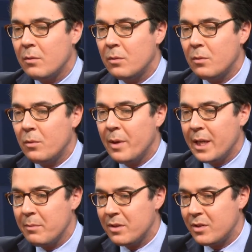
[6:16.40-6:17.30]
we're
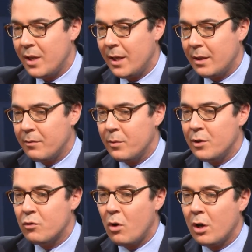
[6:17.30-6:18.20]
making a mistake if we
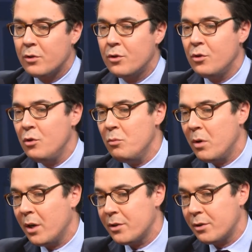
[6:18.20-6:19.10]
draw too
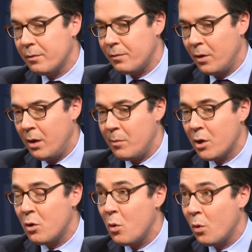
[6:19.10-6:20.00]
much from a
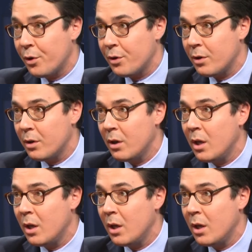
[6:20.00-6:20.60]
quarter